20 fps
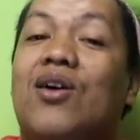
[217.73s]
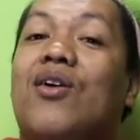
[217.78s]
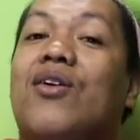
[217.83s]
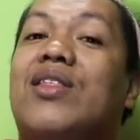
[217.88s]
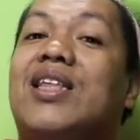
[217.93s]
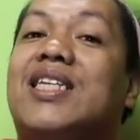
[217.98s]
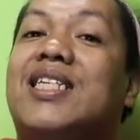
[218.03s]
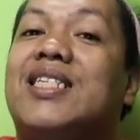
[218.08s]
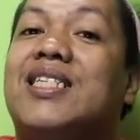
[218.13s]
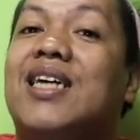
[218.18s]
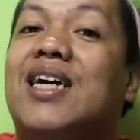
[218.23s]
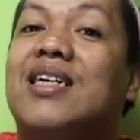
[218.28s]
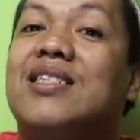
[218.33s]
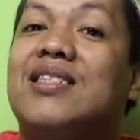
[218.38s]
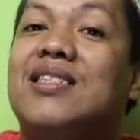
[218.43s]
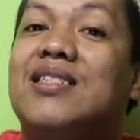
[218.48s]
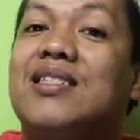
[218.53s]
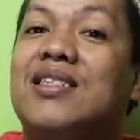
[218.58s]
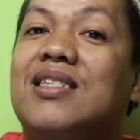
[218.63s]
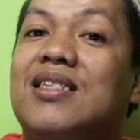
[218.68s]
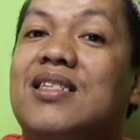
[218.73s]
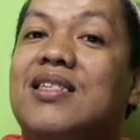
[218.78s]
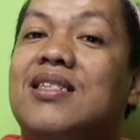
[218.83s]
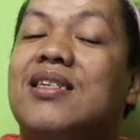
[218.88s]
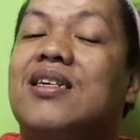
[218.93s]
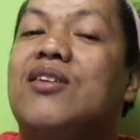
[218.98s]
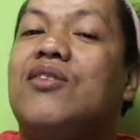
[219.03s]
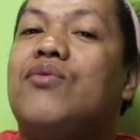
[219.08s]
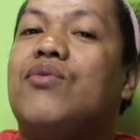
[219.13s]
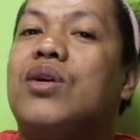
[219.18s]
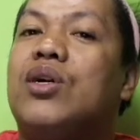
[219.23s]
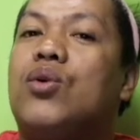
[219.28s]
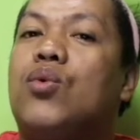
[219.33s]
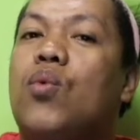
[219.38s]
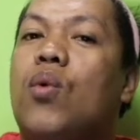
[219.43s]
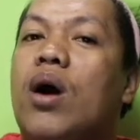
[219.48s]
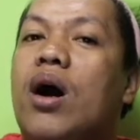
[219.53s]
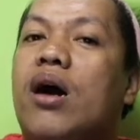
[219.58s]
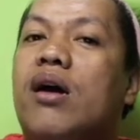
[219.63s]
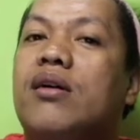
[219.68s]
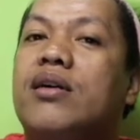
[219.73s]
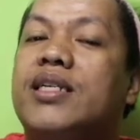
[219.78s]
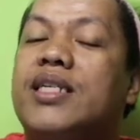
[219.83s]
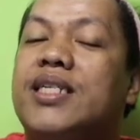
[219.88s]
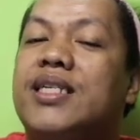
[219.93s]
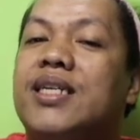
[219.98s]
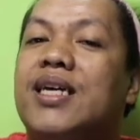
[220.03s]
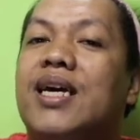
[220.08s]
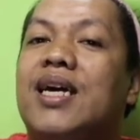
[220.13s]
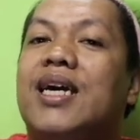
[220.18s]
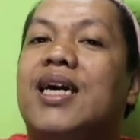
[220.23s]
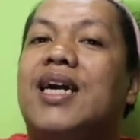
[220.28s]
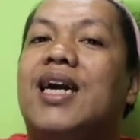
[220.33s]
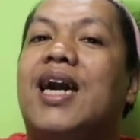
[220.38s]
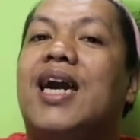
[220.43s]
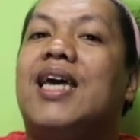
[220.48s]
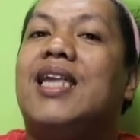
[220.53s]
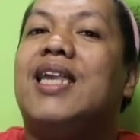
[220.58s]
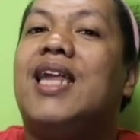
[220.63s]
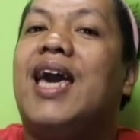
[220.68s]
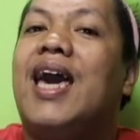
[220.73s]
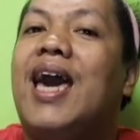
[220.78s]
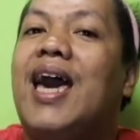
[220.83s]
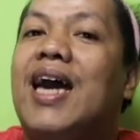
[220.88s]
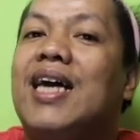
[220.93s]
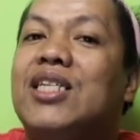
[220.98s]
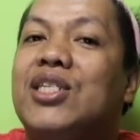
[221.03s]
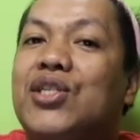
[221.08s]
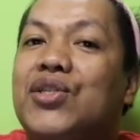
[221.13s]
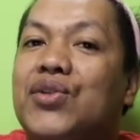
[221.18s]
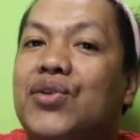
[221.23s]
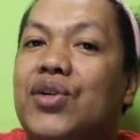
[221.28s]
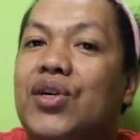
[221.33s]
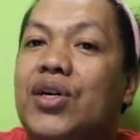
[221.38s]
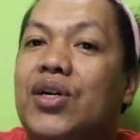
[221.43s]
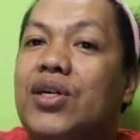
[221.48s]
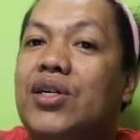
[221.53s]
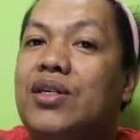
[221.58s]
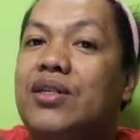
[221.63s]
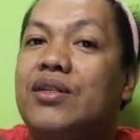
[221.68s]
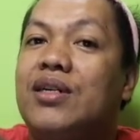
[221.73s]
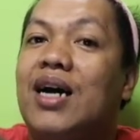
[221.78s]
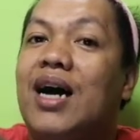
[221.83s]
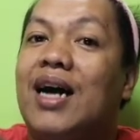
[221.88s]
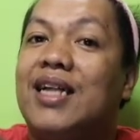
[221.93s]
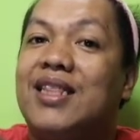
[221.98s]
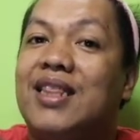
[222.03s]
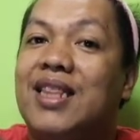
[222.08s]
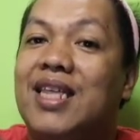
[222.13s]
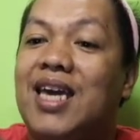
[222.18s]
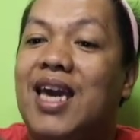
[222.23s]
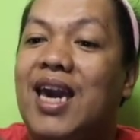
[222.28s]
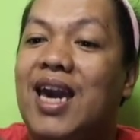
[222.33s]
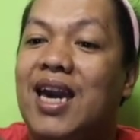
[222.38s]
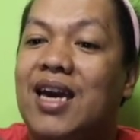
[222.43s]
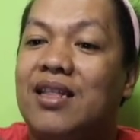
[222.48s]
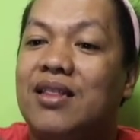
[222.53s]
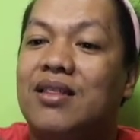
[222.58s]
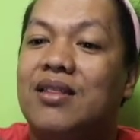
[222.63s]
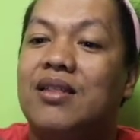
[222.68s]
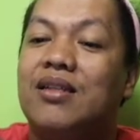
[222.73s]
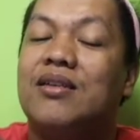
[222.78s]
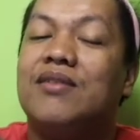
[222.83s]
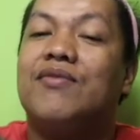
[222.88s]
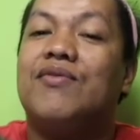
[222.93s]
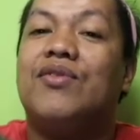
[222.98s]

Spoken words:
or the sentence requires an answer at the end.